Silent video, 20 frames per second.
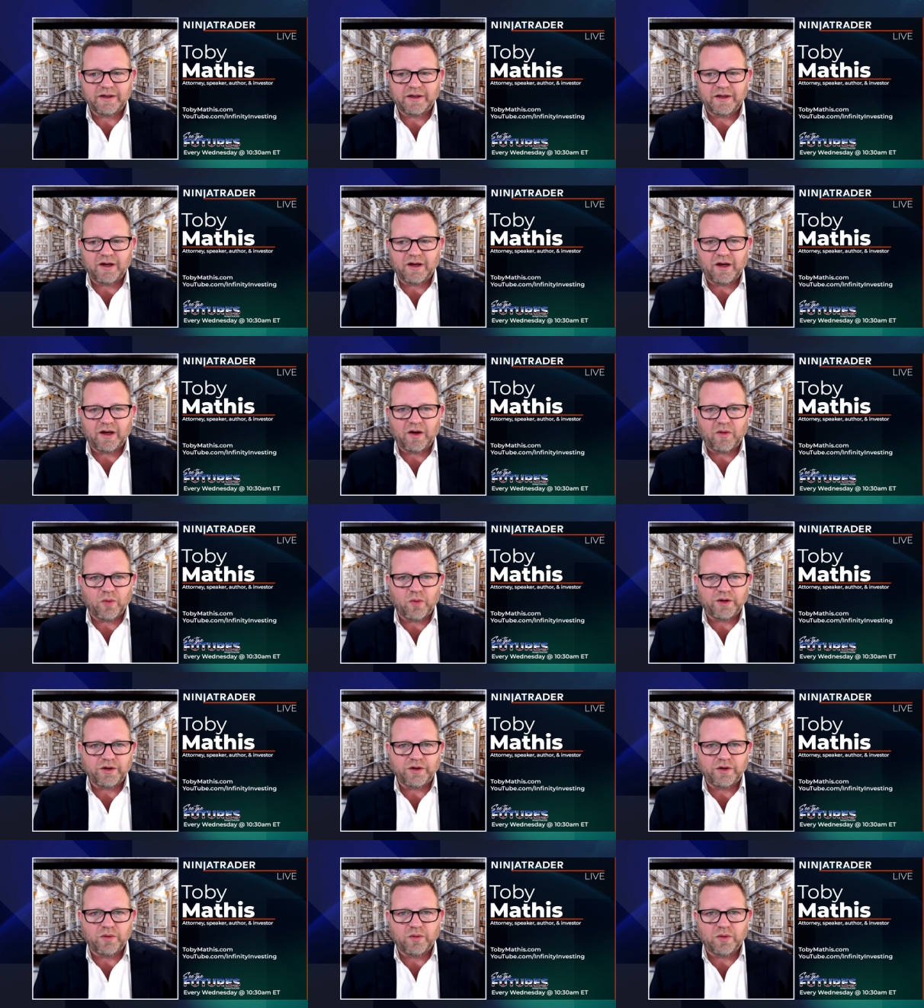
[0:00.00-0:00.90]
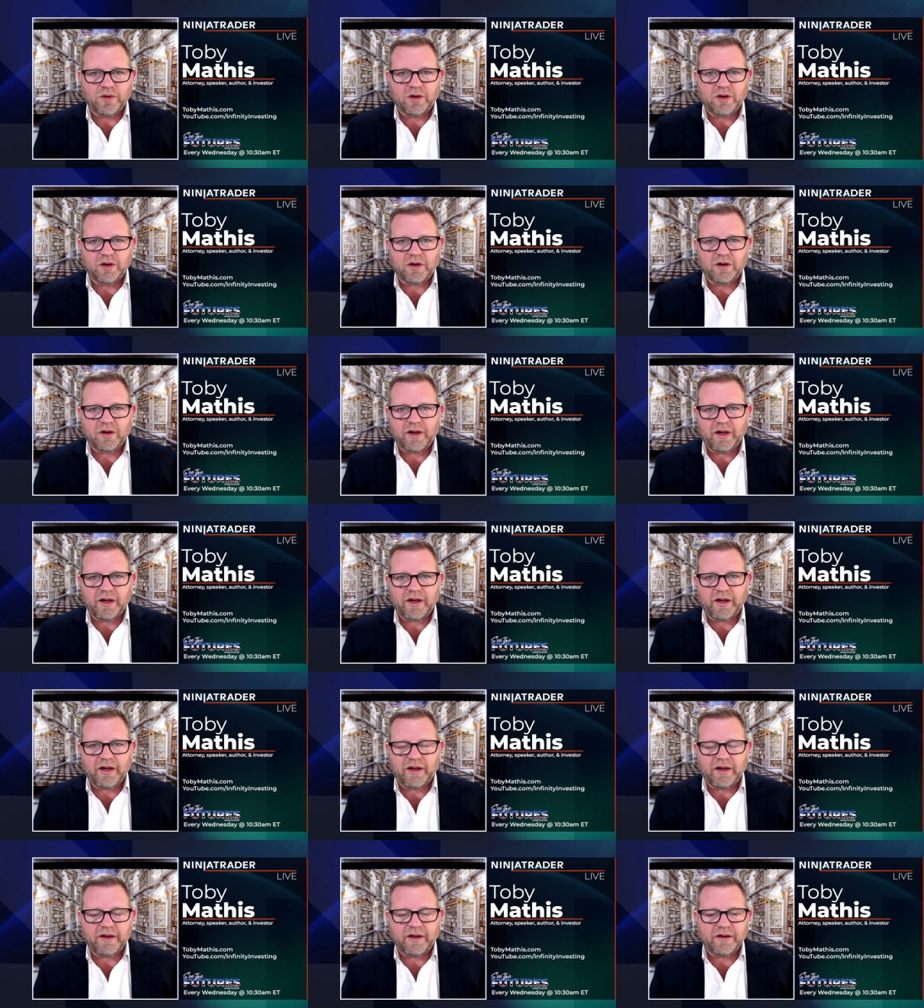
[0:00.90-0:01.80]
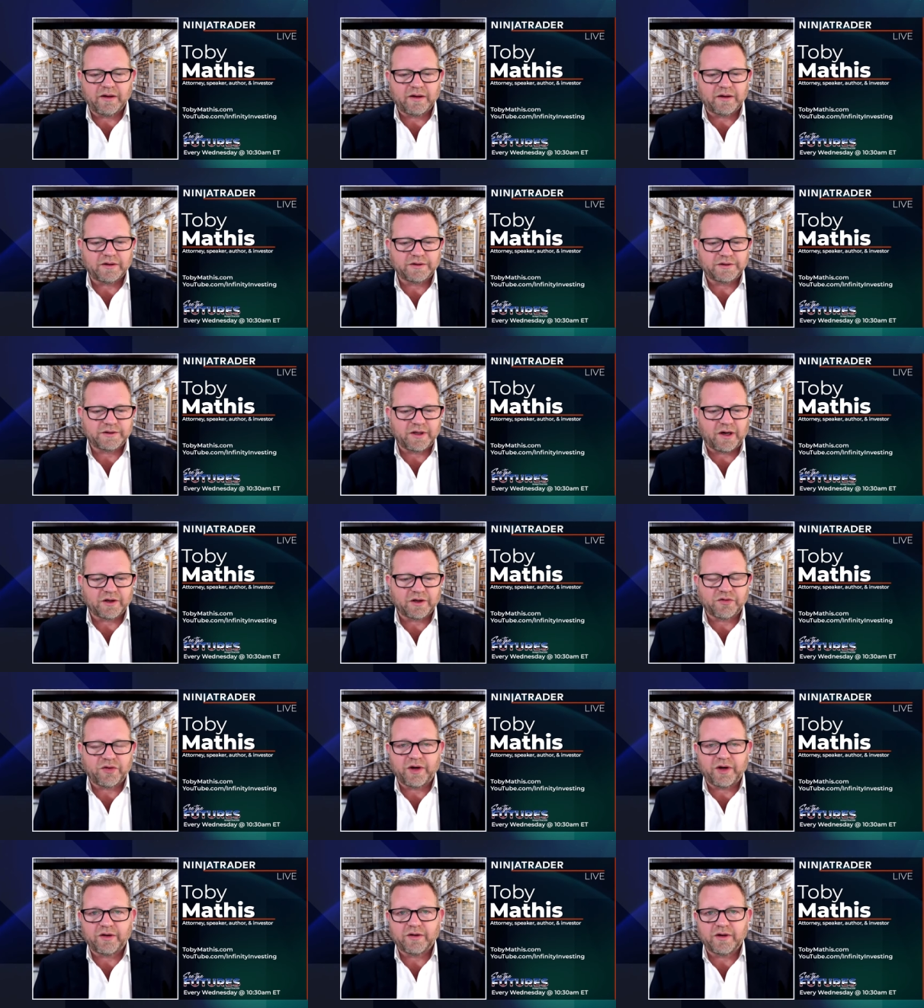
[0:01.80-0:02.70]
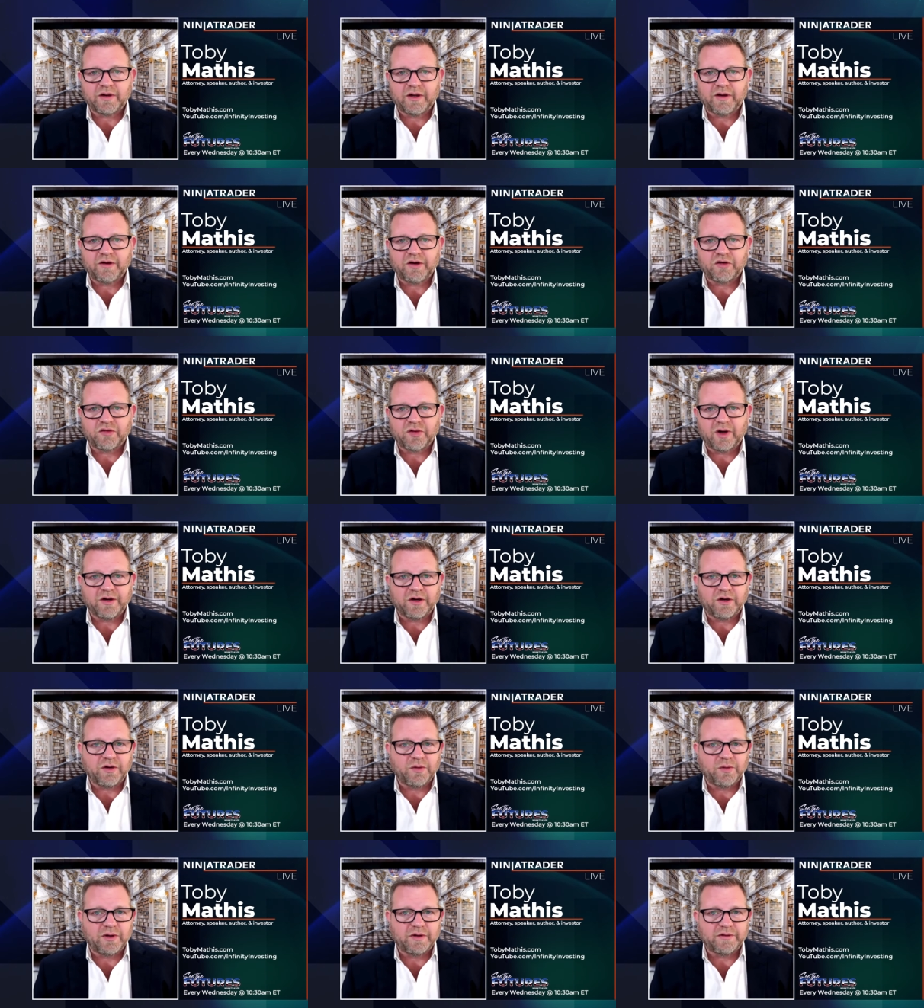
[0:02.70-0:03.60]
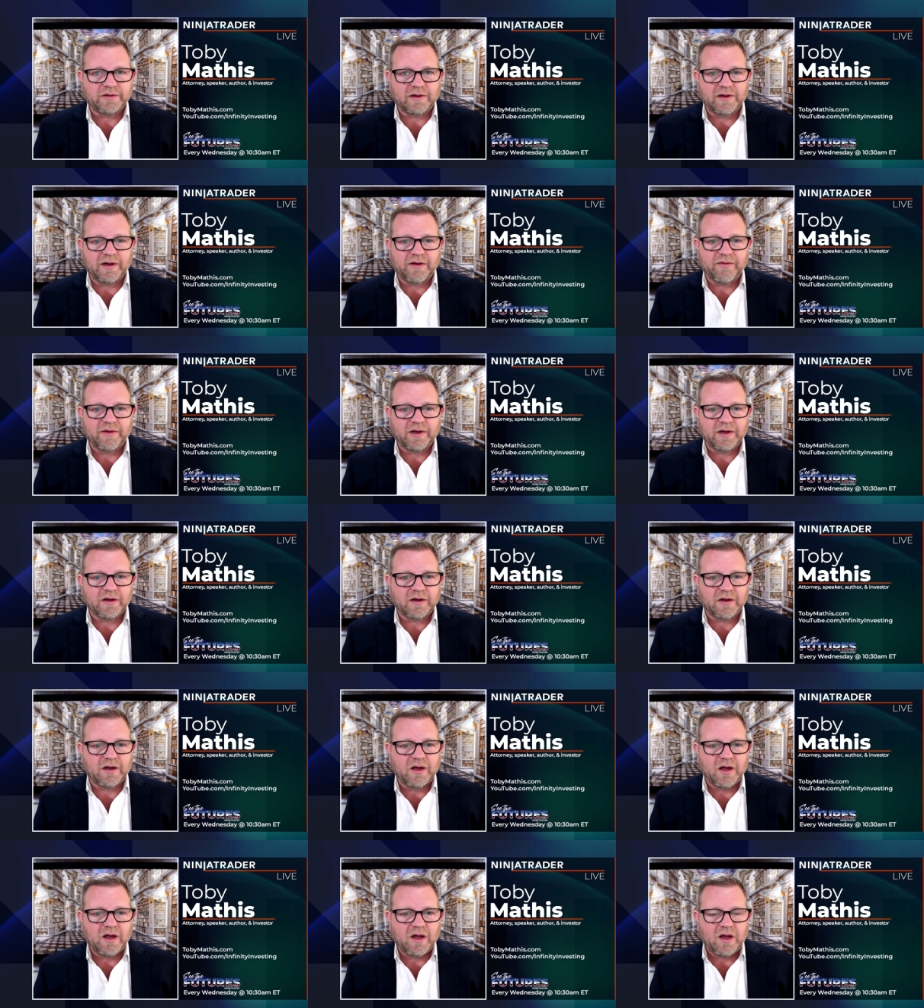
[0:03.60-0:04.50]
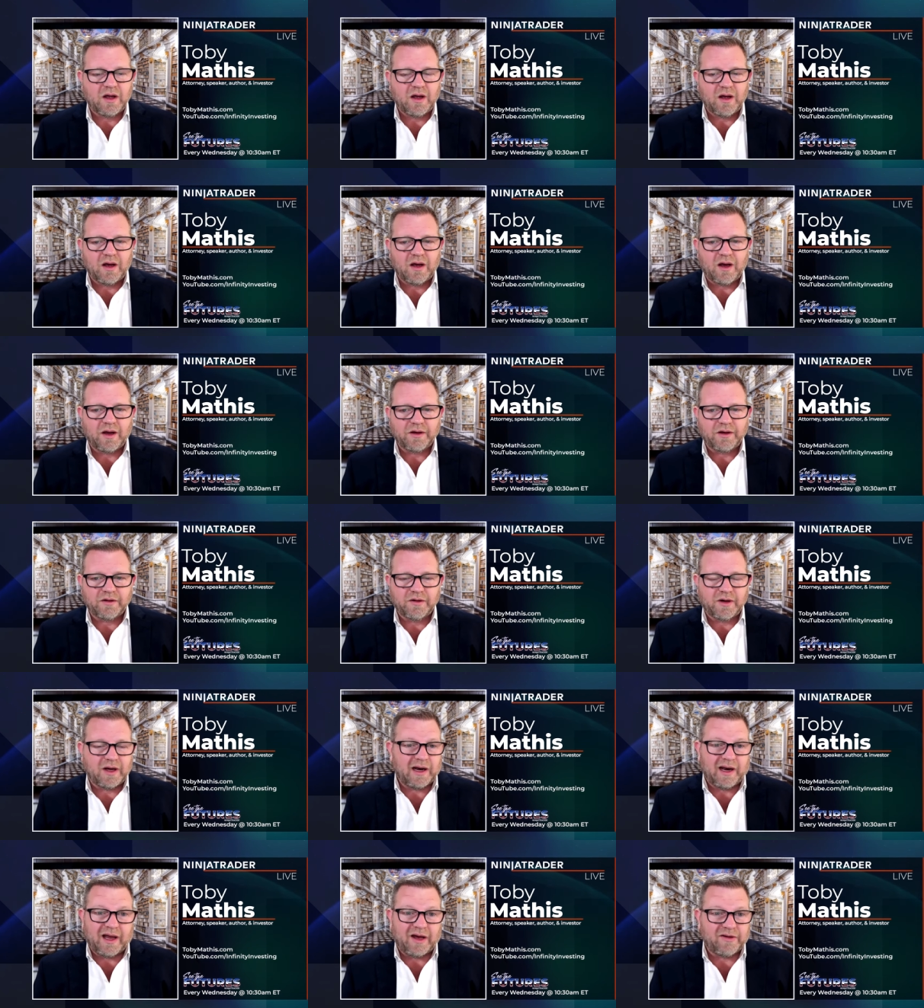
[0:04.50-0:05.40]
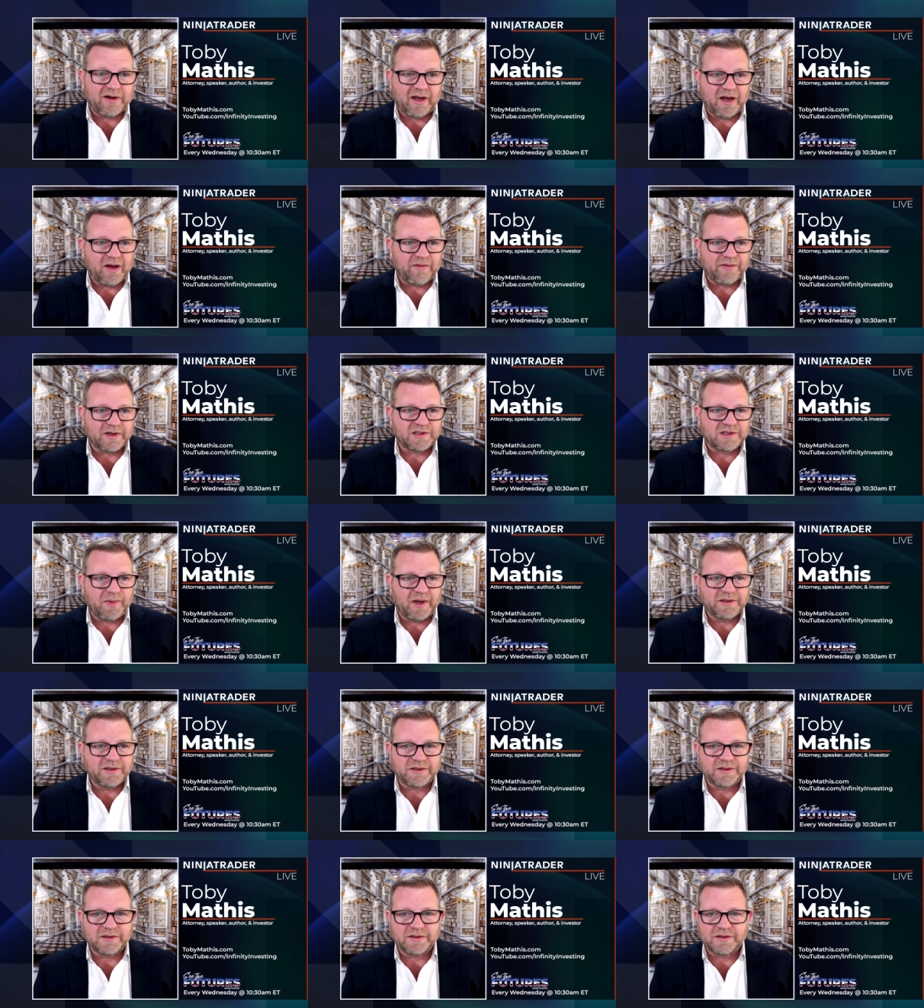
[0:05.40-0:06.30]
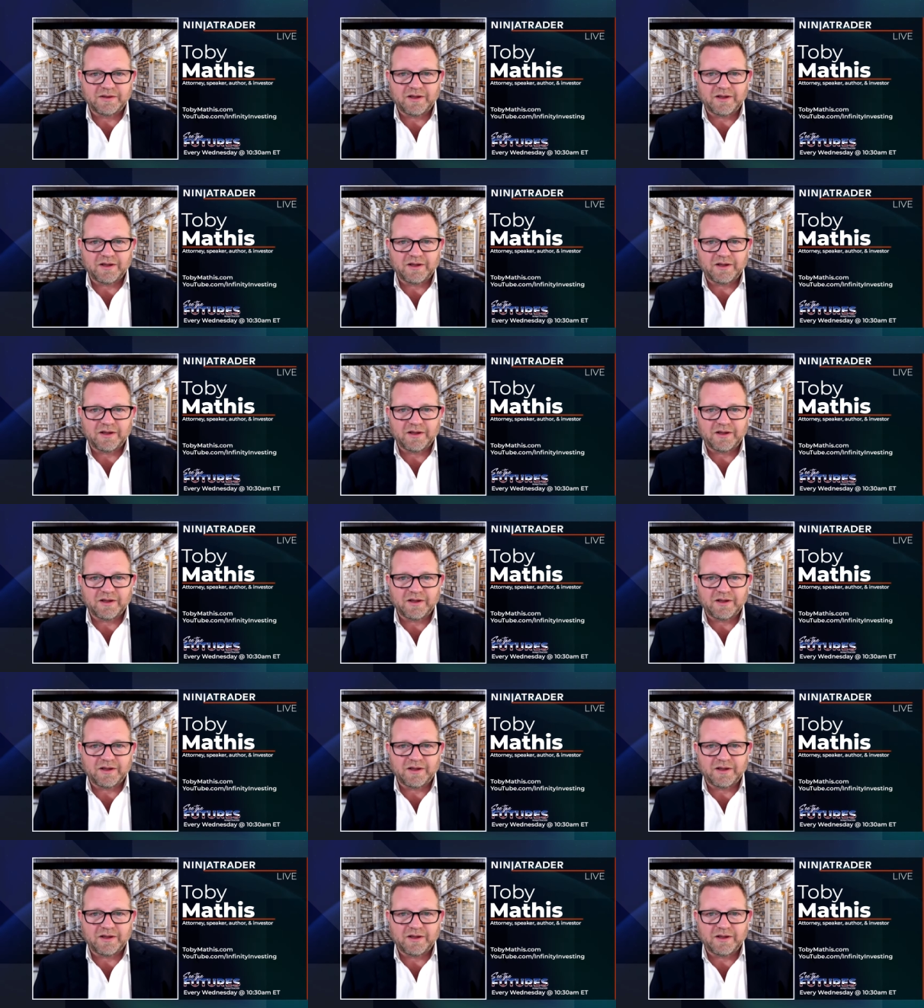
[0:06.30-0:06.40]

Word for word: uh, when you are a uh, stock trader and you're trying to do it as a living uh, you're not allowed to have expenses.